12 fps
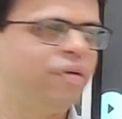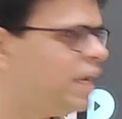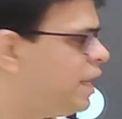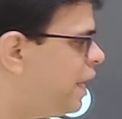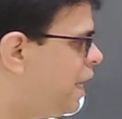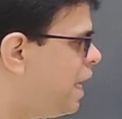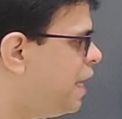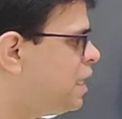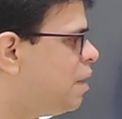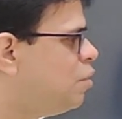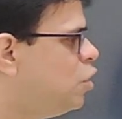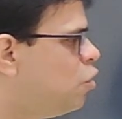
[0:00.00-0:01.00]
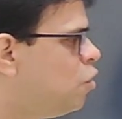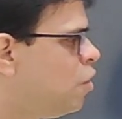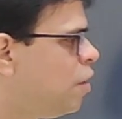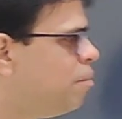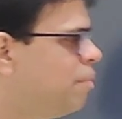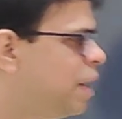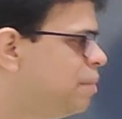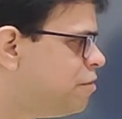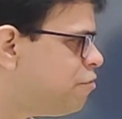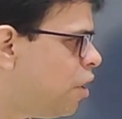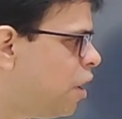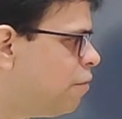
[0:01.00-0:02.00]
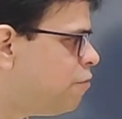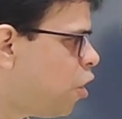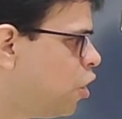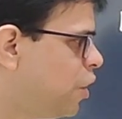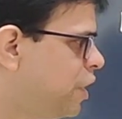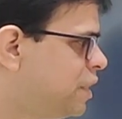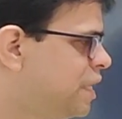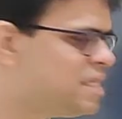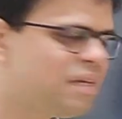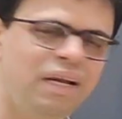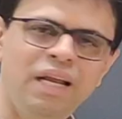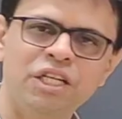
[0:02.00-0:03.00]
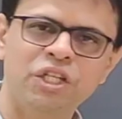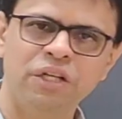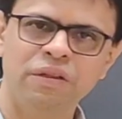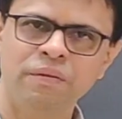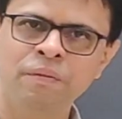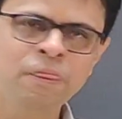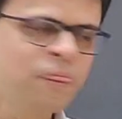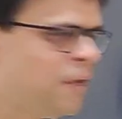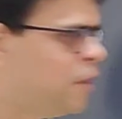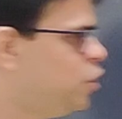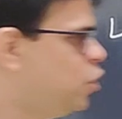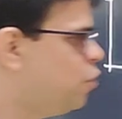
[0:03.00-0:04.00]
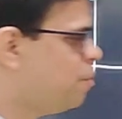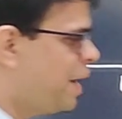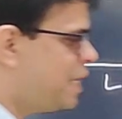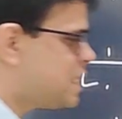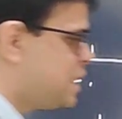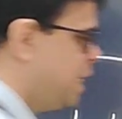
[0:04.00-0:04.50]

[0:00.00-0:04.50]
where L and W may be following this relation, you may